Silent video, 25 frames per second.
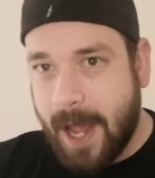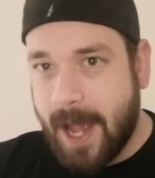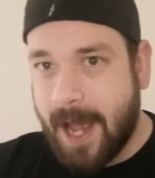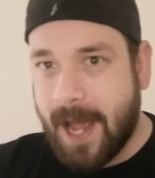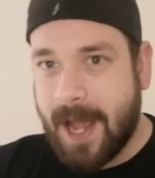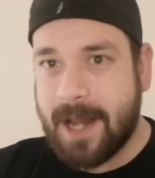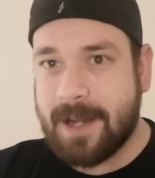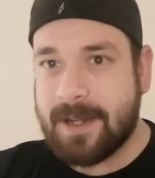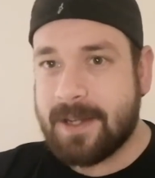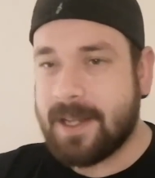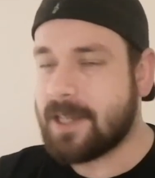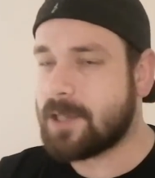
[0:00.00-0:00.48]

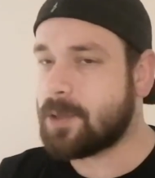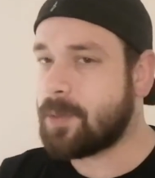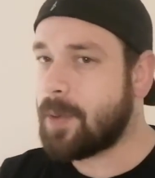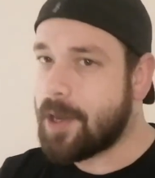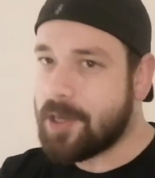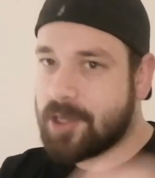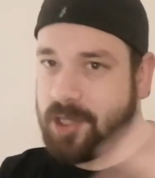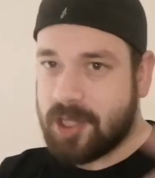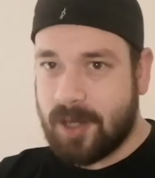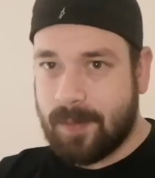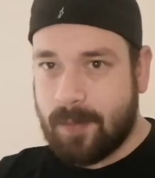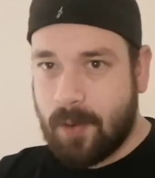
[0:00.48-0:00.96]
And it's
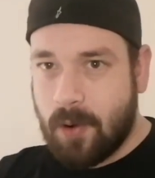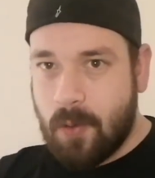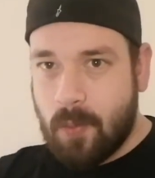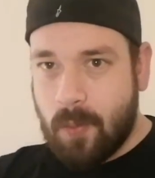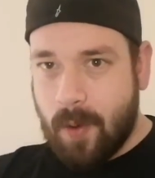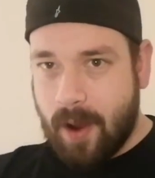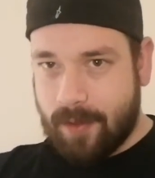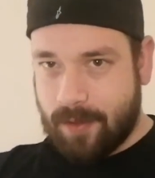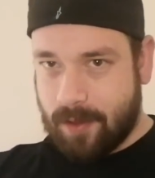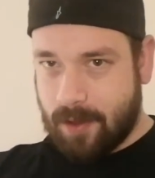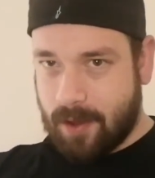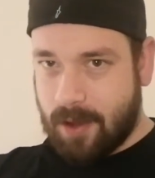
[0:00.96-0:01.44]
questionable
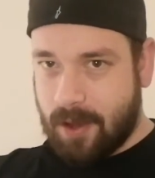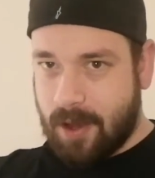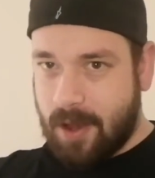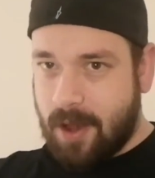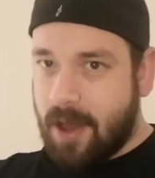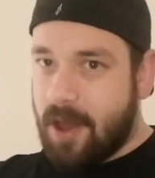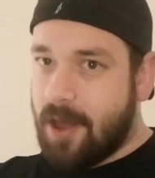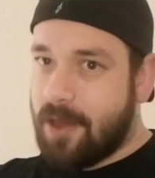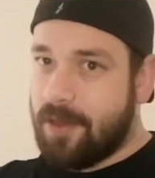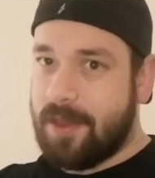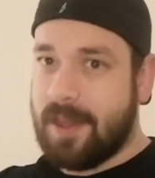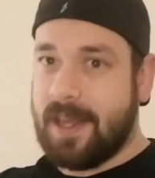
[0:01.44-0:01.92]
whether
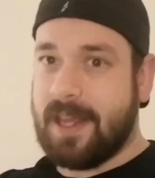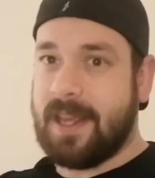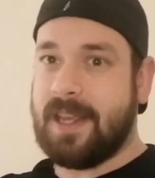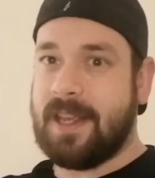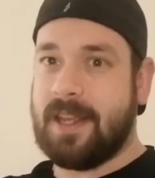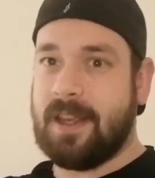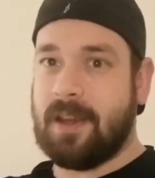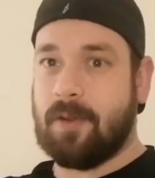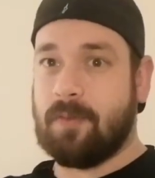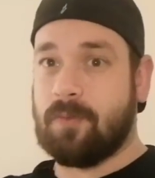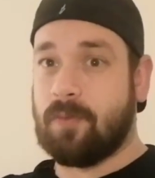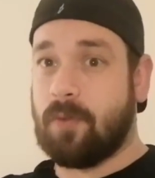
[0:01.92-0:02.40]

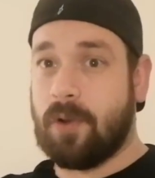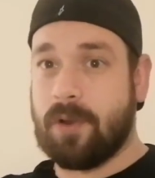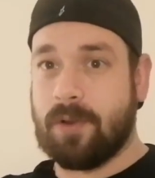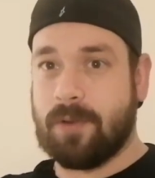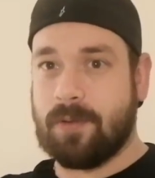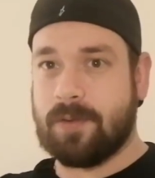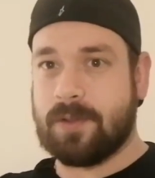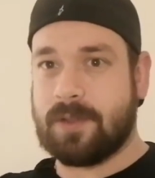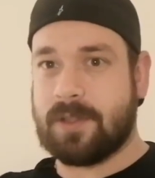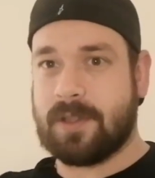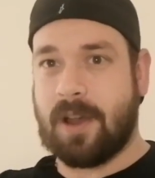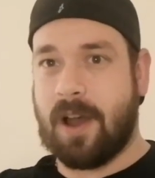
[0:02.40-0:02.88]
the
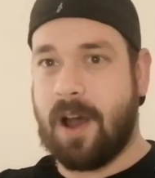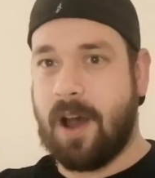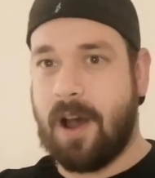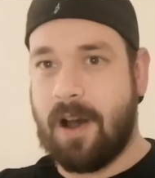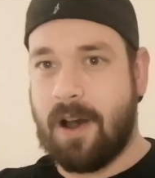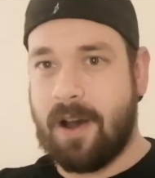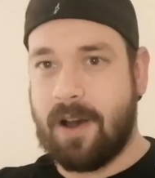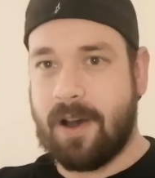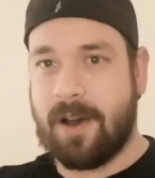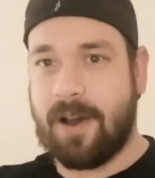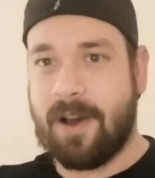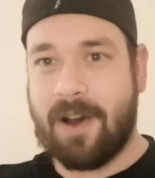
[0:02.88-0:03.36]
royals
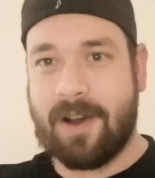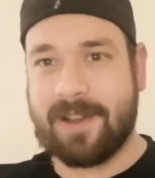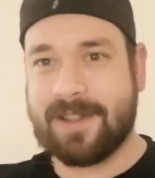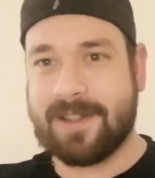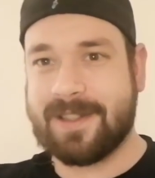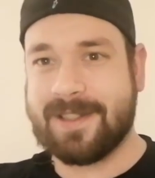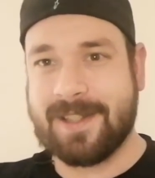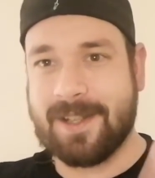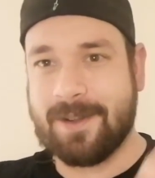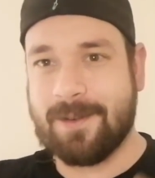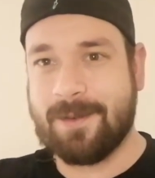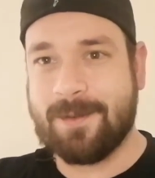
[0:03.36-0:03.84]
are are
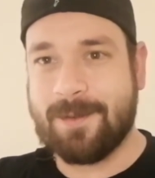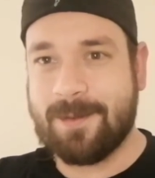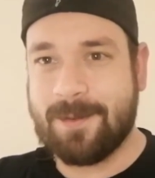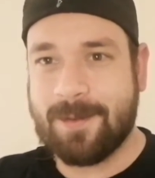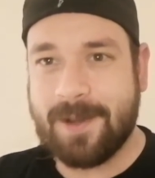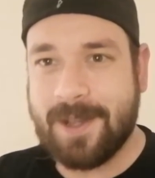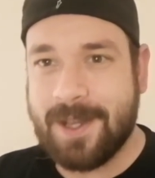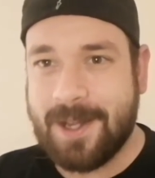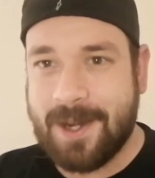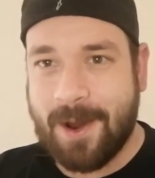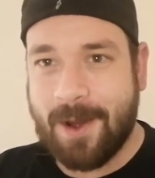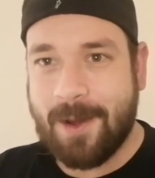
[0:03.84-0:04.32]
still
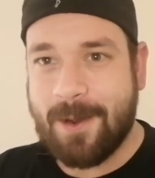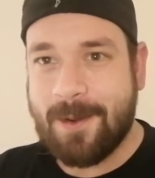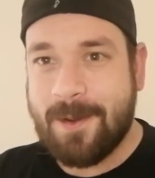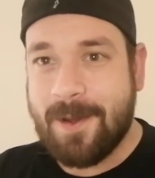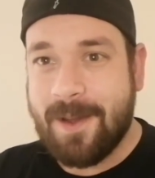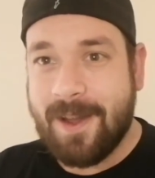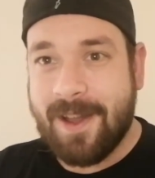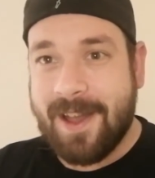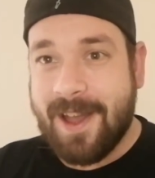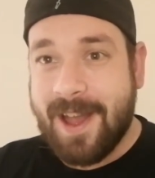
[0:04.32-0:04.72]
you know